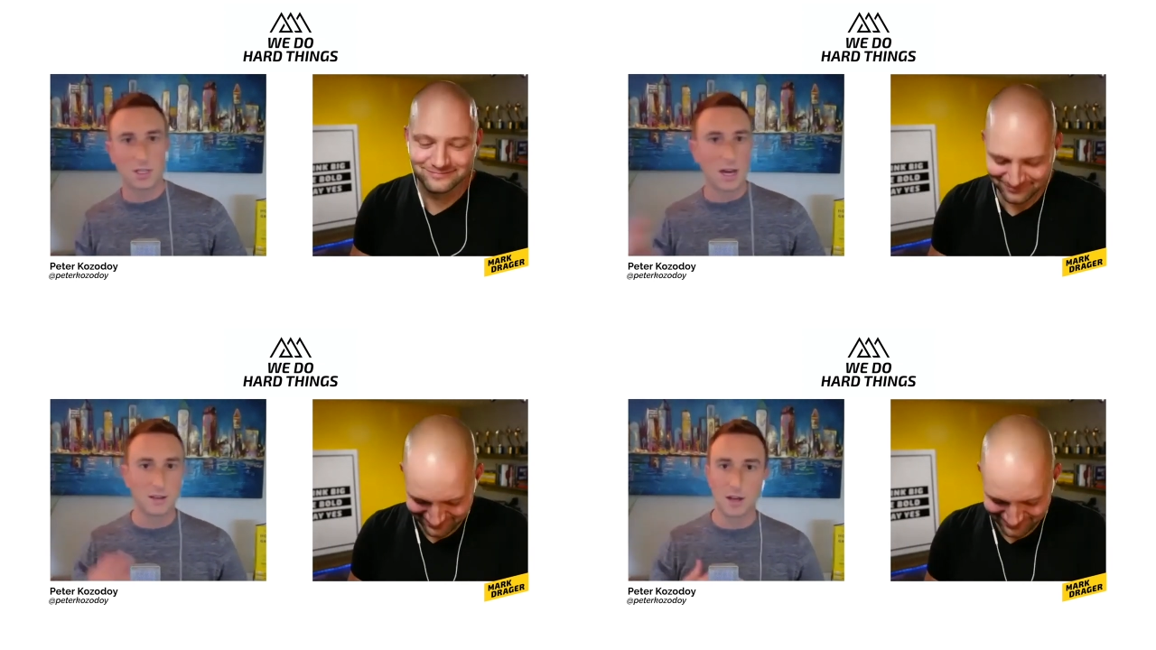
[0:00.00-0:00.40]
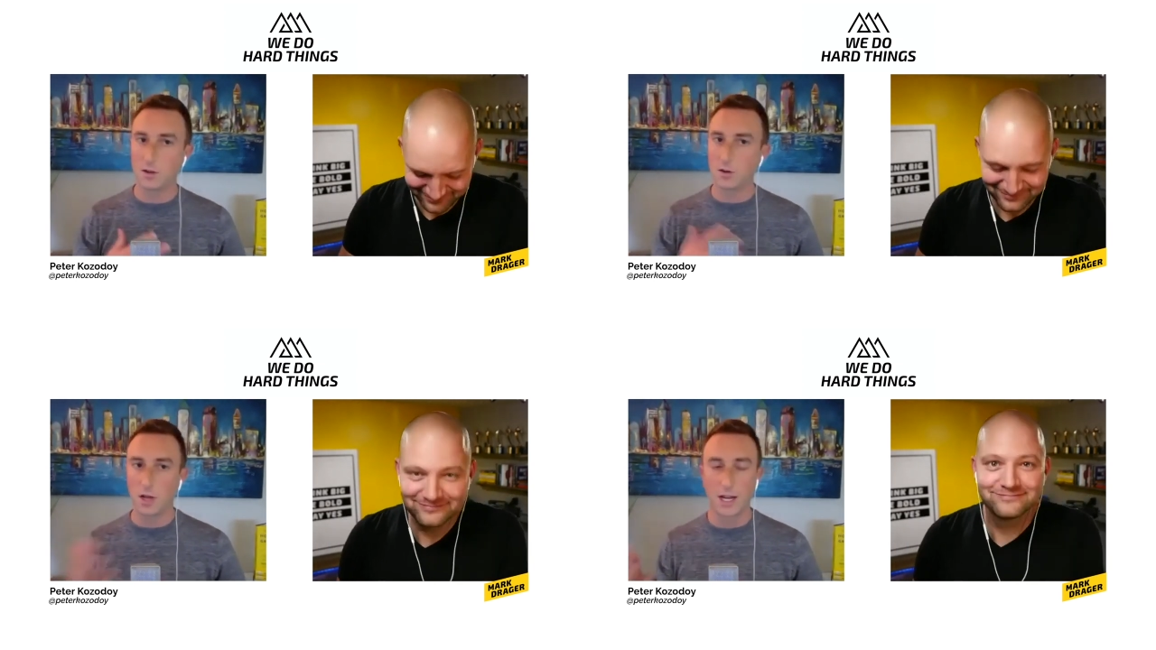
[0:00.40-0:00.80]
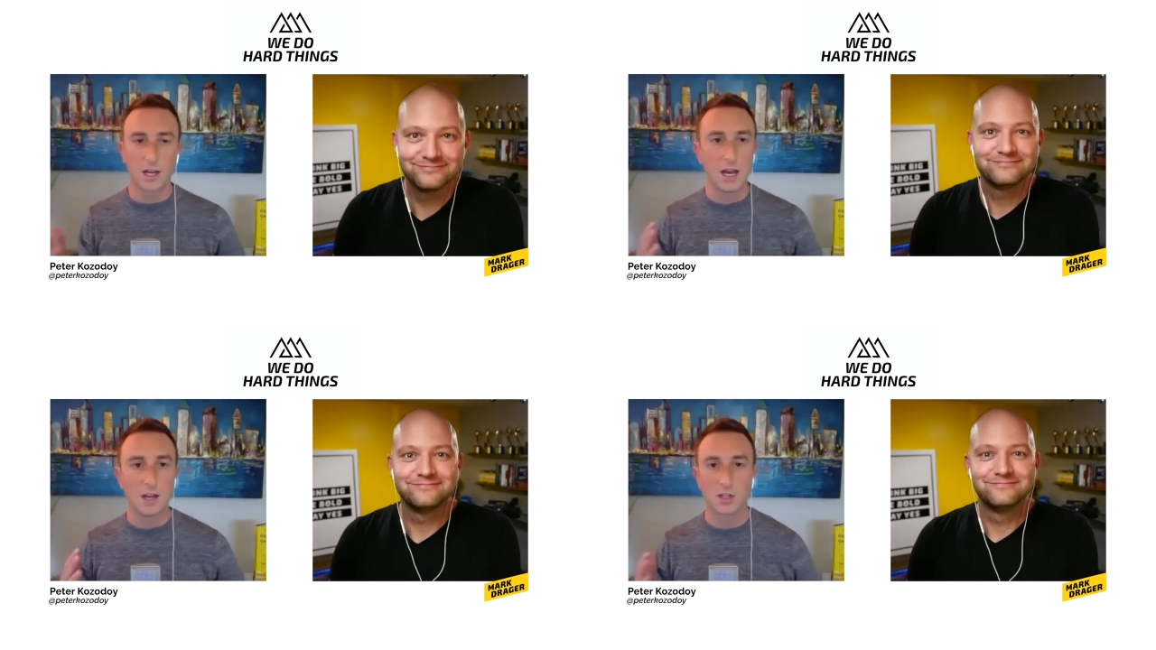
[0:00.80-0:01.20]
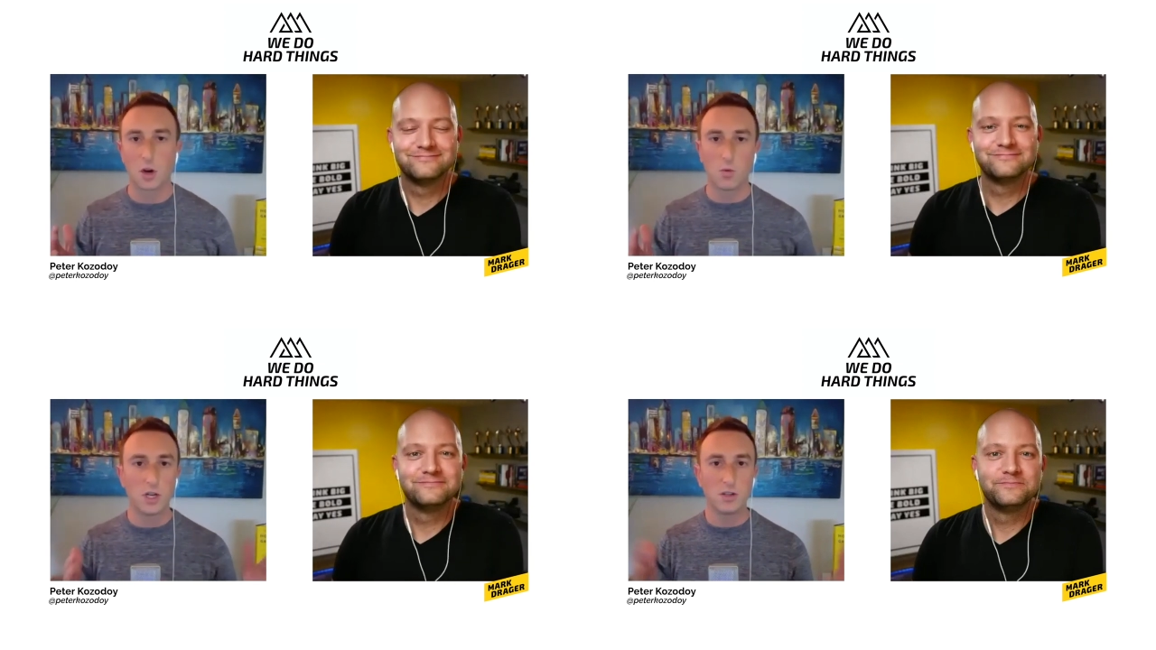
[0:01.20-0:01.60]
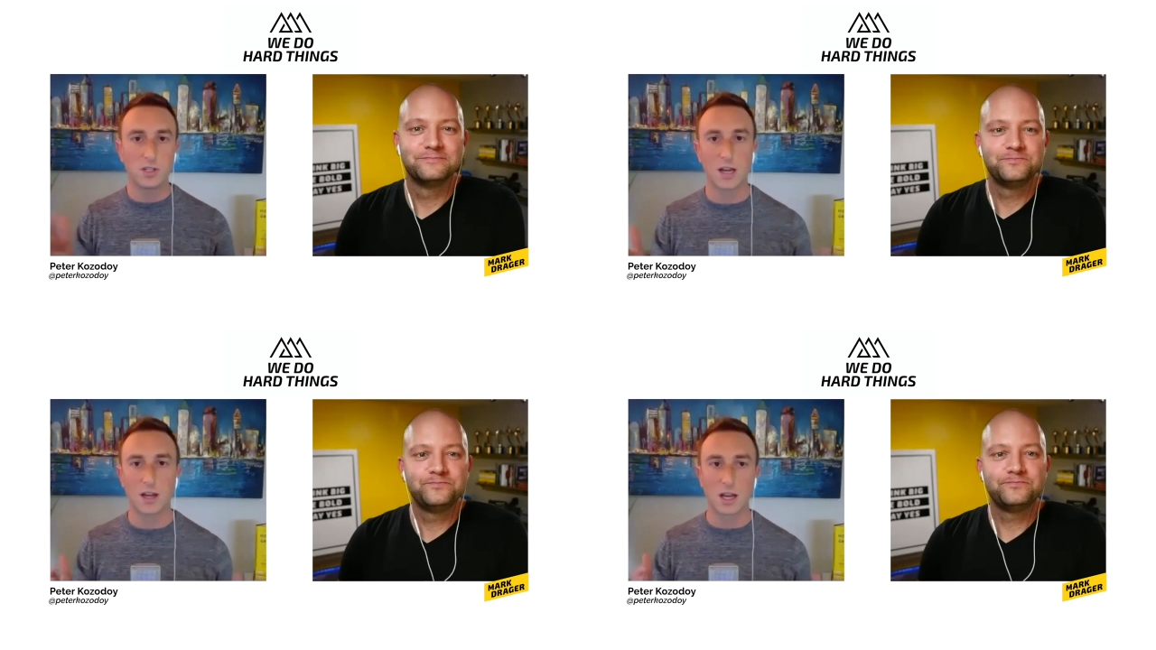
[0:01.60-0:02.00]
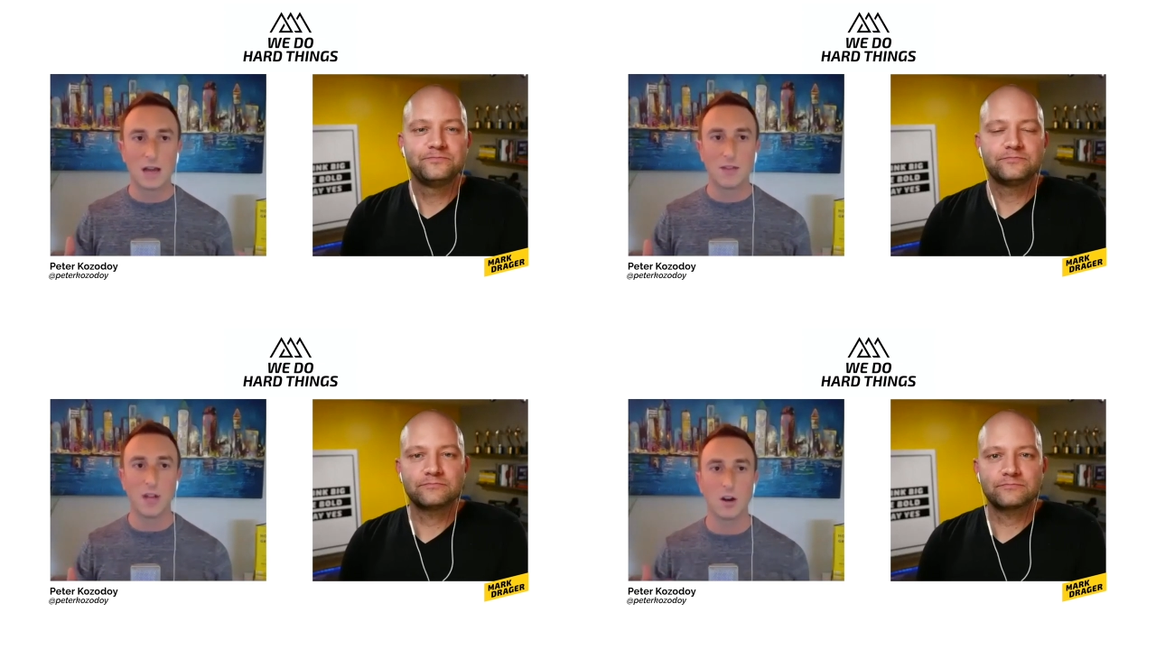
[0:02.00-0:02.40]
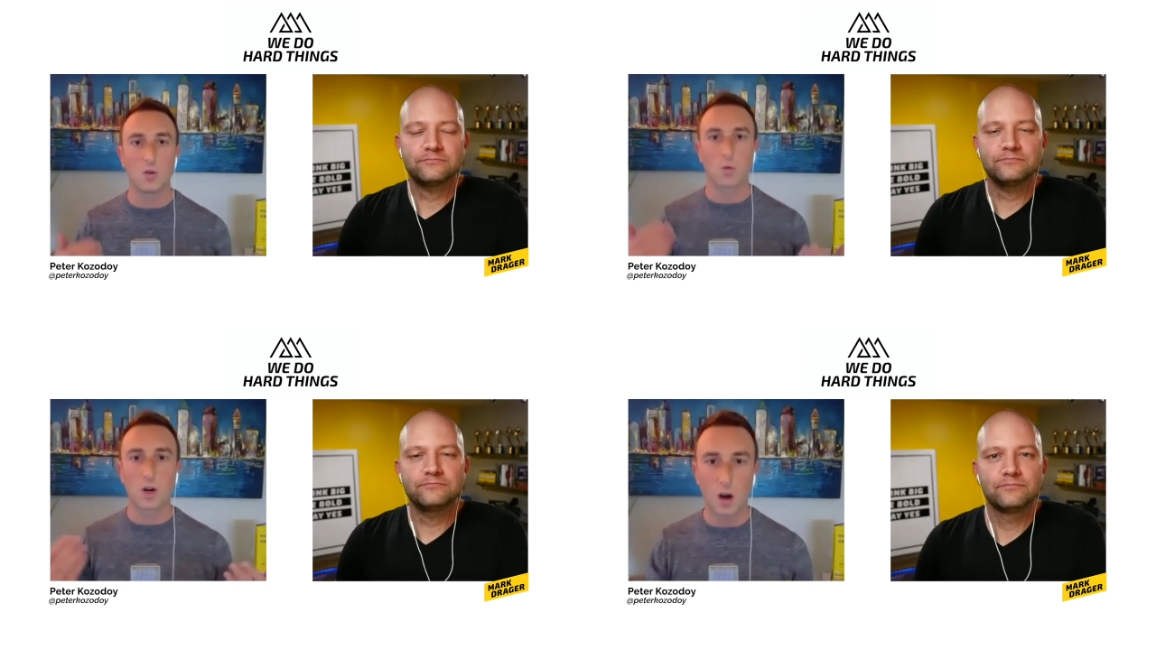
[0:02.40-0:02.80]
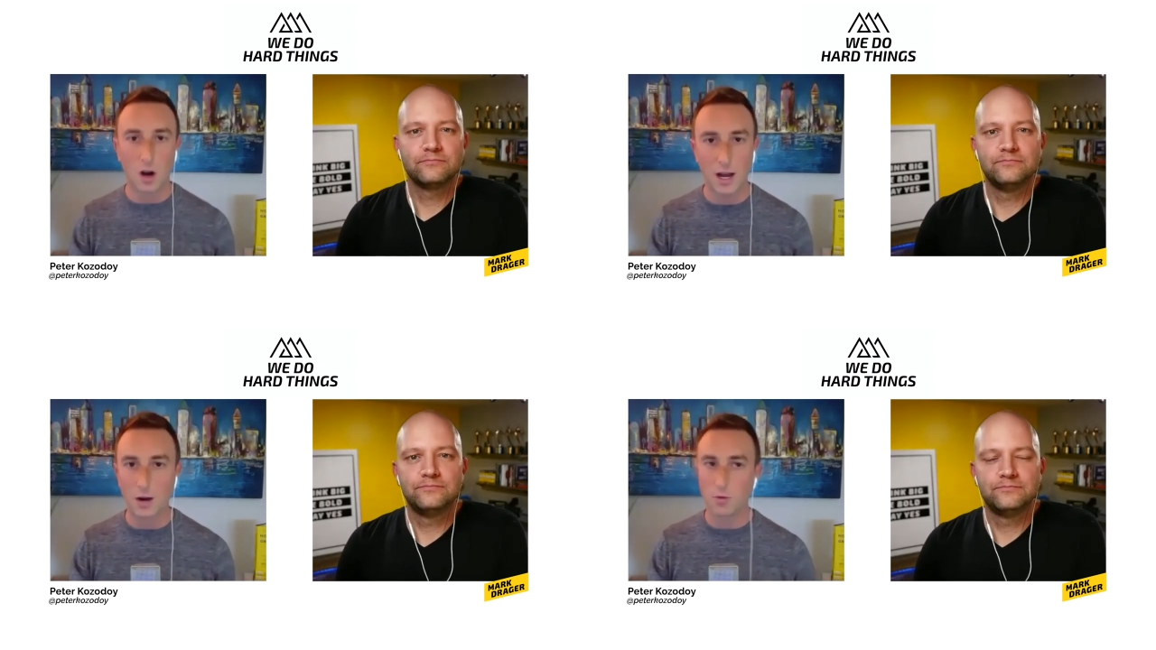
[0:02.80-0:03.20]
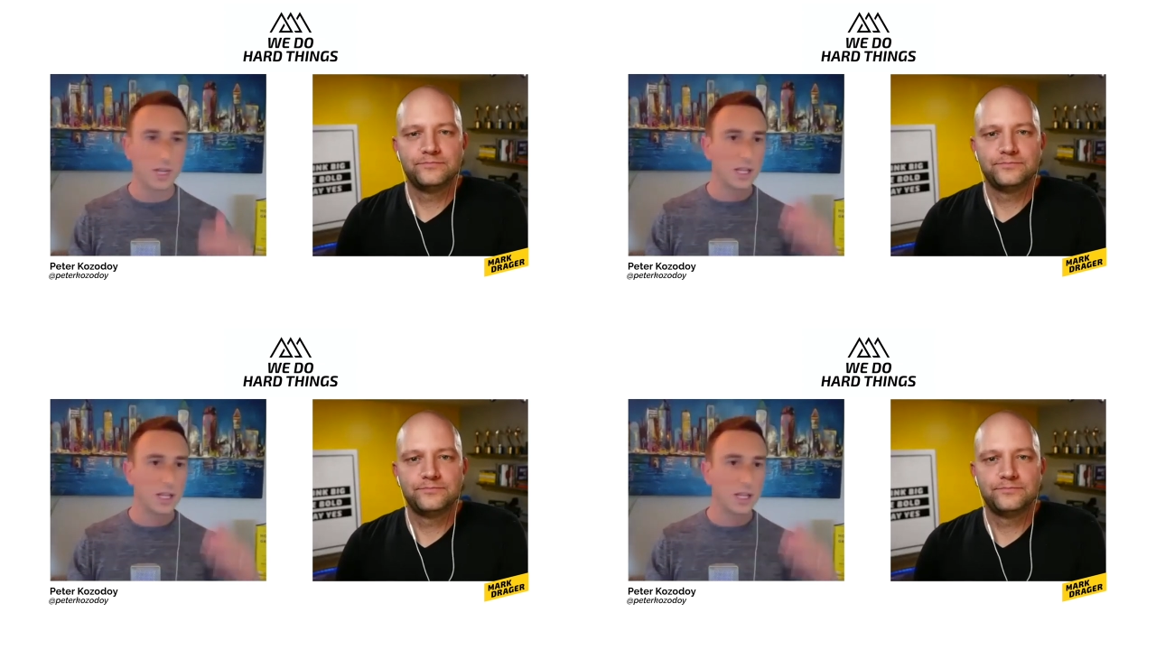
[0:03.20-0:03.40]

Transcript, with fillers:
Speaker 1: this, that, and the other. Like so, when you say like they don't work hard at,